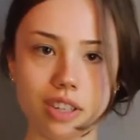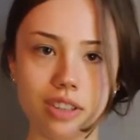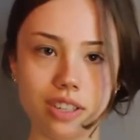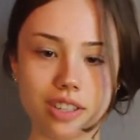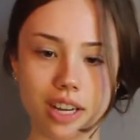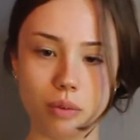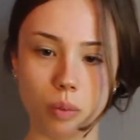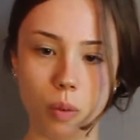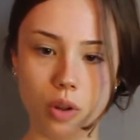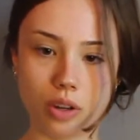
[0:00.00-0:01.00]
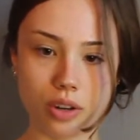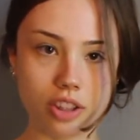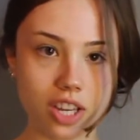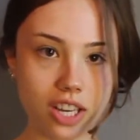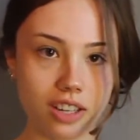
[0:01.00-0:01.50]
this like roller
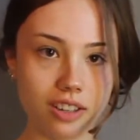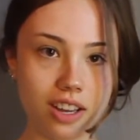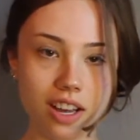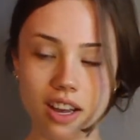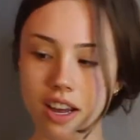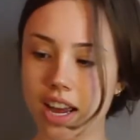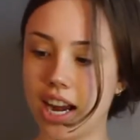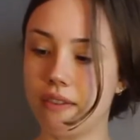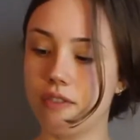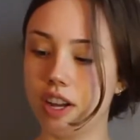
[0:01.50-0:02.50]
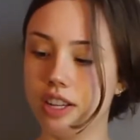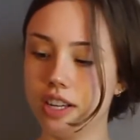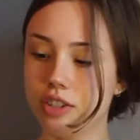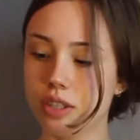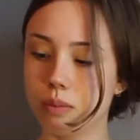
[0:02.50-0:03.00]
thing, and I find that
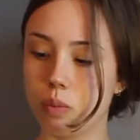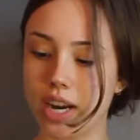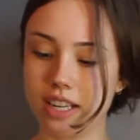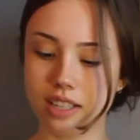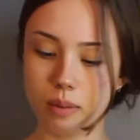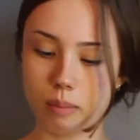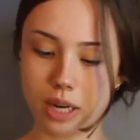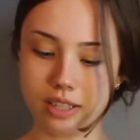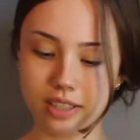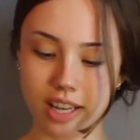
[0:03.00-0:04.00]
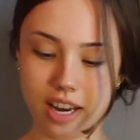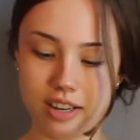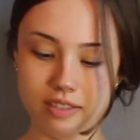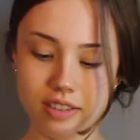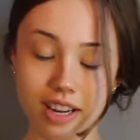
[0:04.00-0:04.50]
it just wakes up my
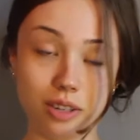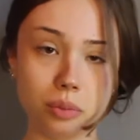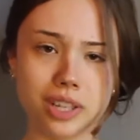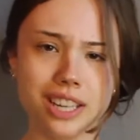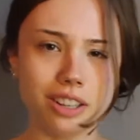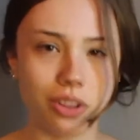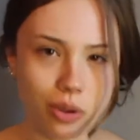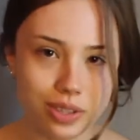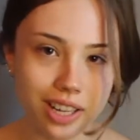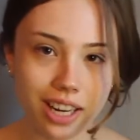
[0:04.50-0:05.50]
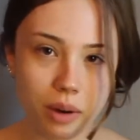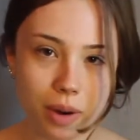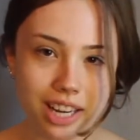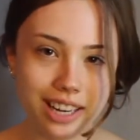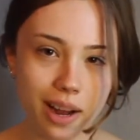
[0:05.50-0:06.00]
skin. I don't think it looks like I
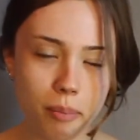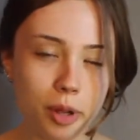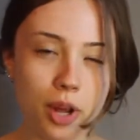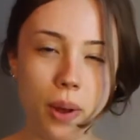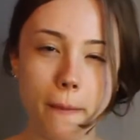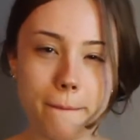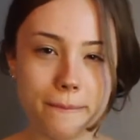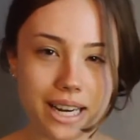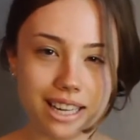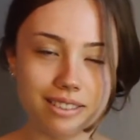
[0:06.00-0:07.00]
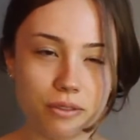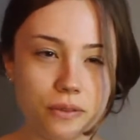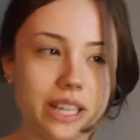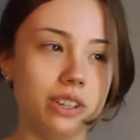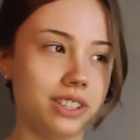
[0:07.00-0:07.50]
wake it up, but it
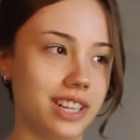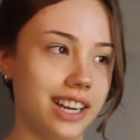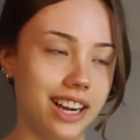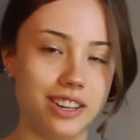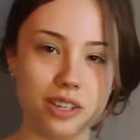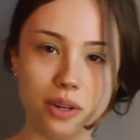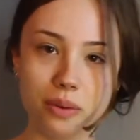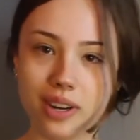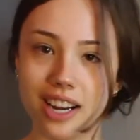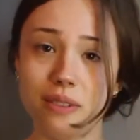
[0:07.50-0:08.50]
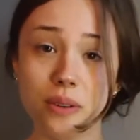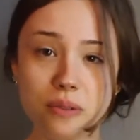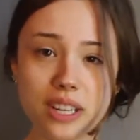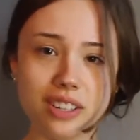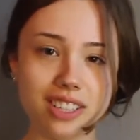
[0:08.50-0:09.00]
feels like I do. And if
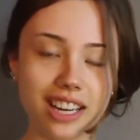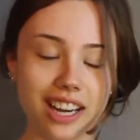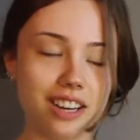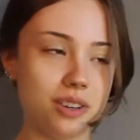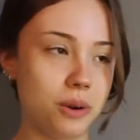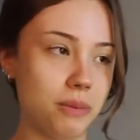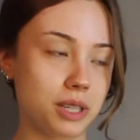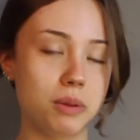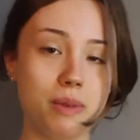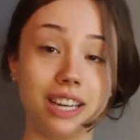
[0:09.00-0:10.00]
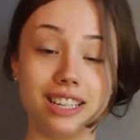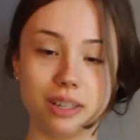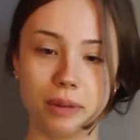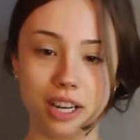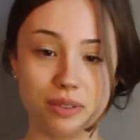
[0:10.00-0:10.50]
it feels like I do, it must be making
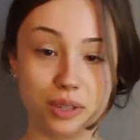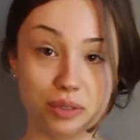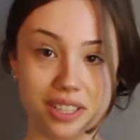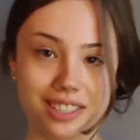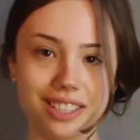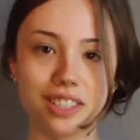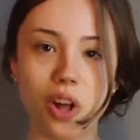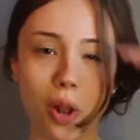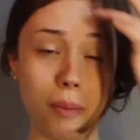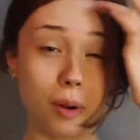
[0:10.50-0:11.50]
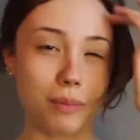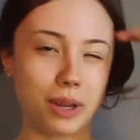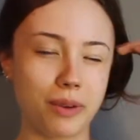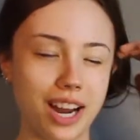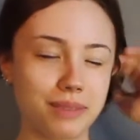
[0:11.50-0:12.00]
some kind of difference because it's all about
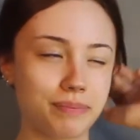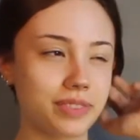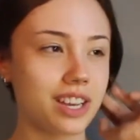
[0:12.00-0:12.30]
me, right?